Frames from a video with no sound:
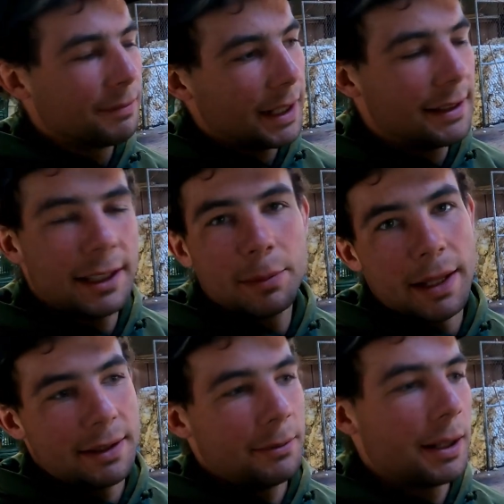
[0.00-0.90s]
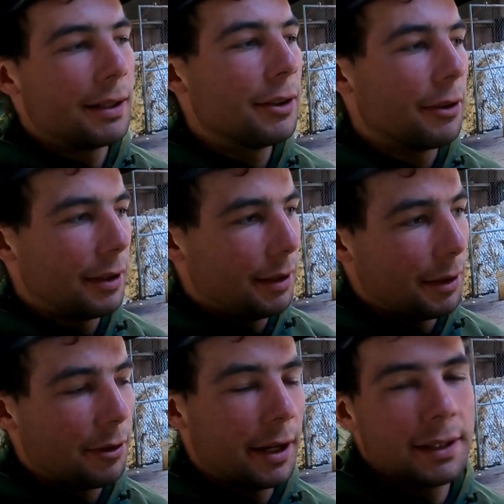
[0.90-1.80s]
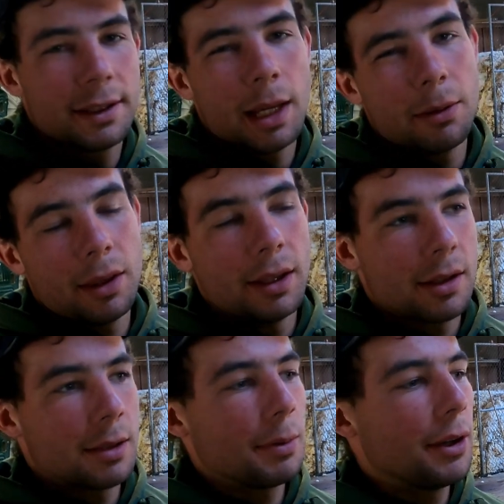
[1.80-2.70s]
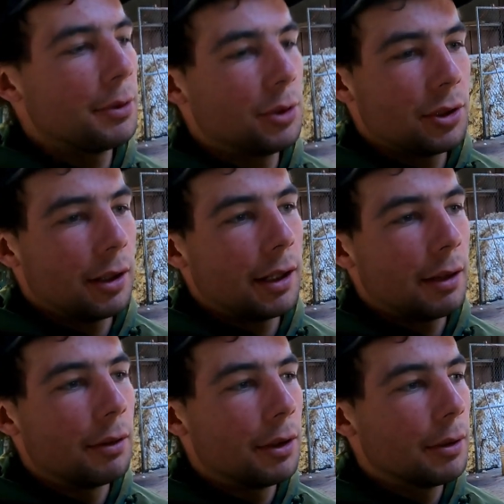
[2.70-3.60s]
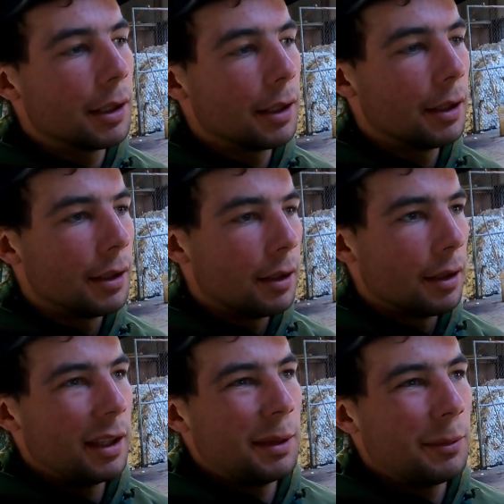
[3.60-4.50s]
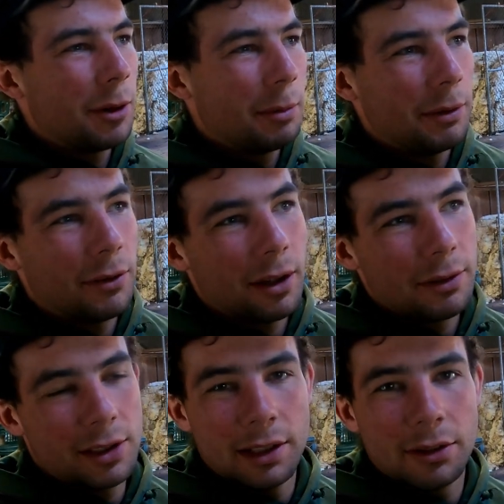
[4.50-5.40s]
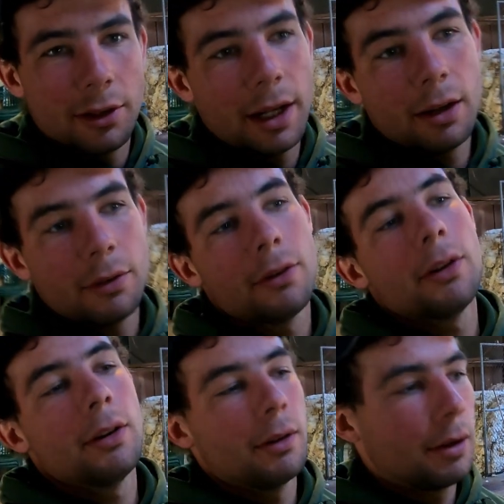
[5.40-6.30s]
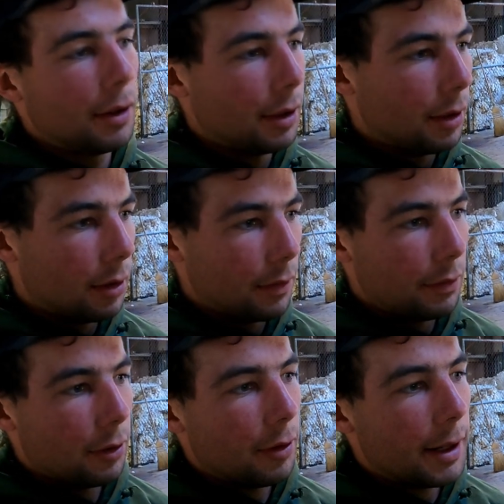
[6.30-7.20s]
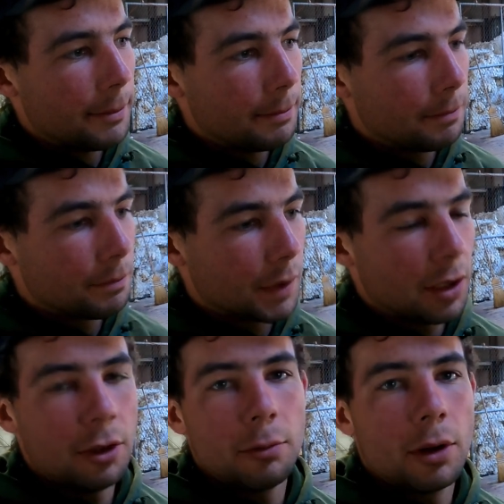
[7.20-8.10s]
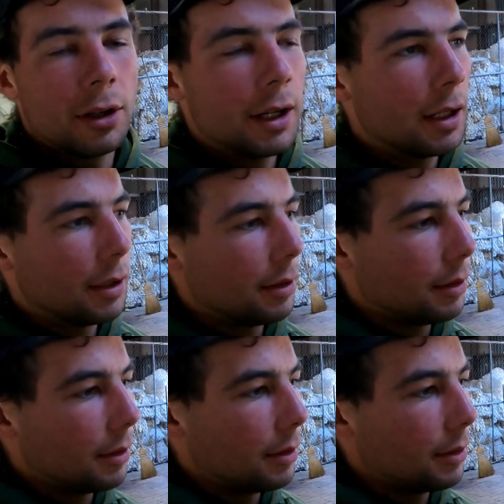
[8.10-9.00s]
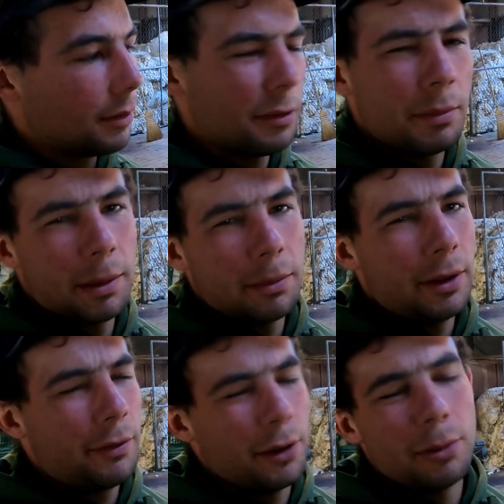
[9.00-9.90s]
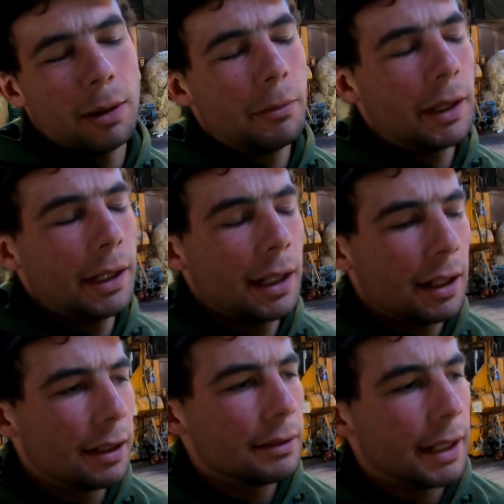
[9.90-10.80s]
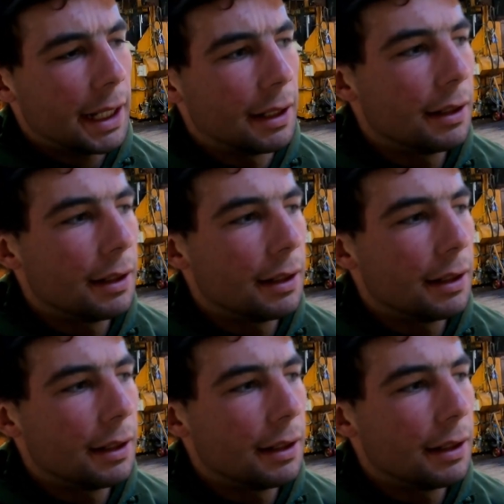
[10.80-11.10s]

it's expensive, but not in the grand scheme of things, I suppose. We just got to go and do it. I think it might be five or six grand for for um, a new monitor from memory for the one we're gonna get.